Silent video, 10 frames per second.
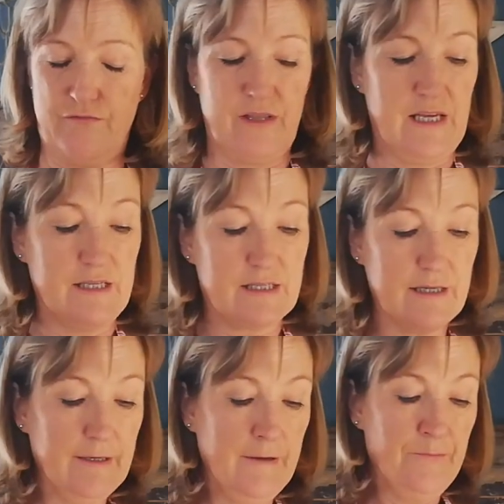for this.
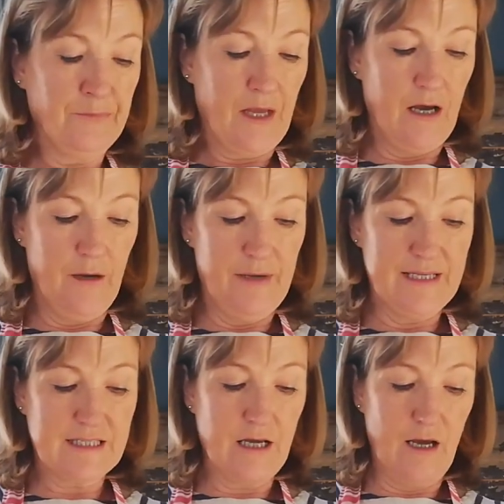
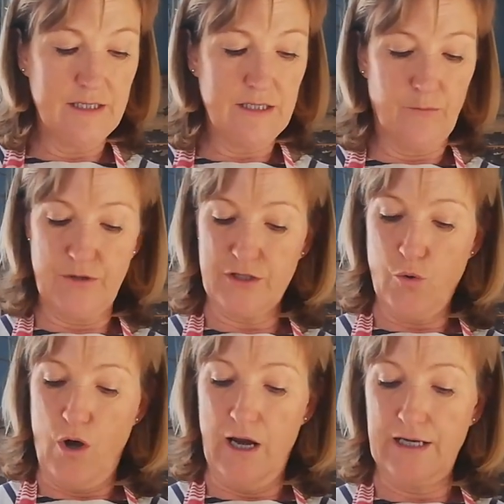It's tied up with
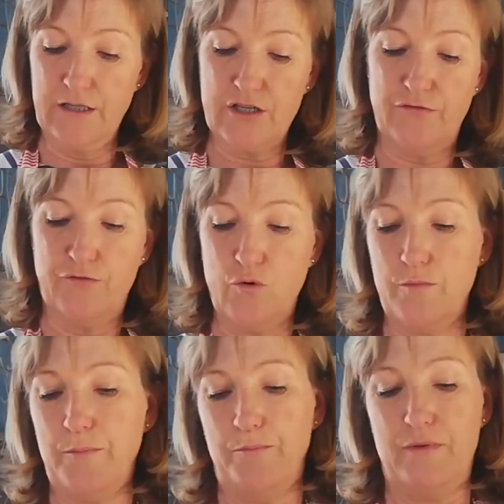twine to
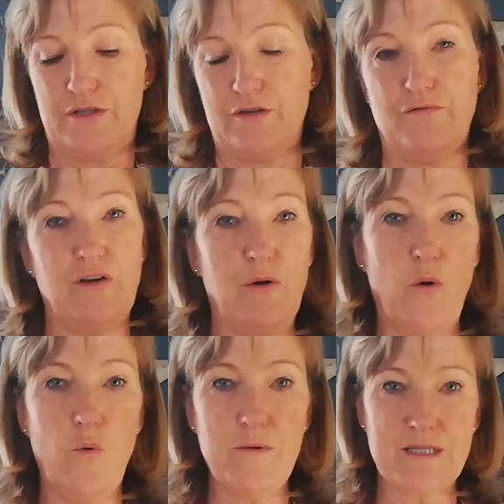form a sort of,
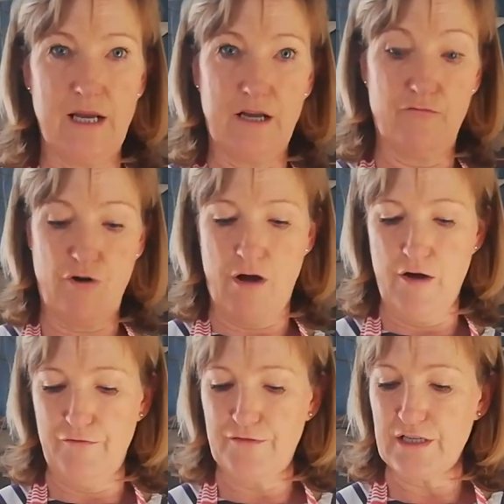almost like a
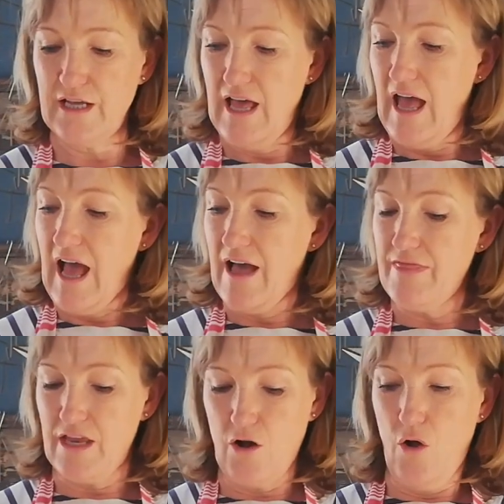raft,
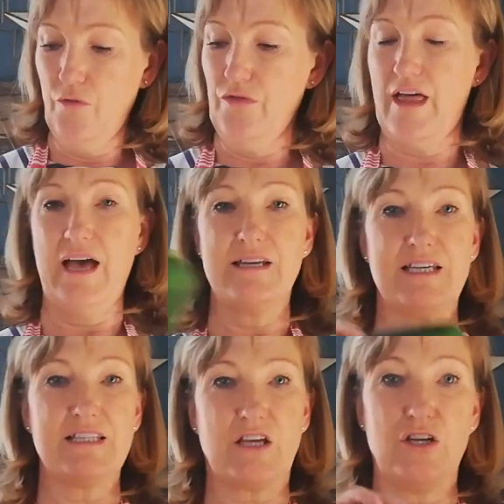and then on that
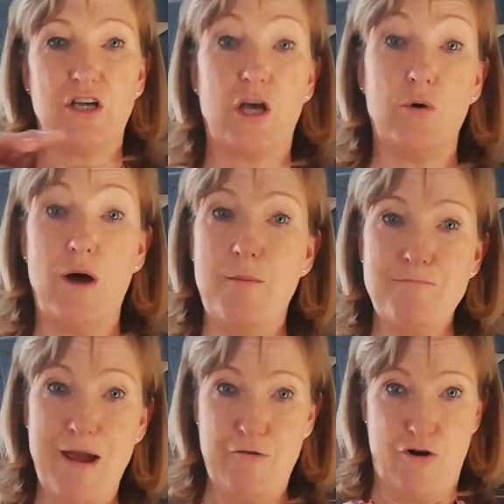is going to go a
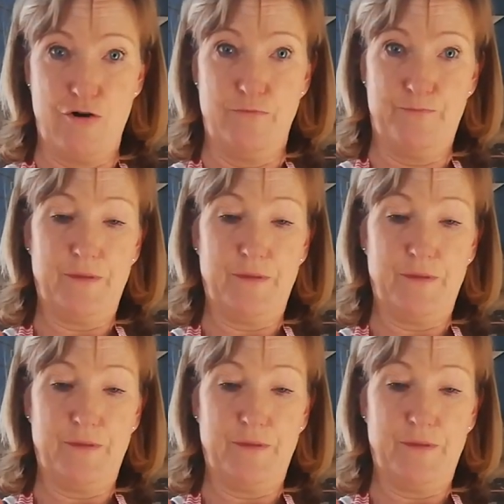marrow.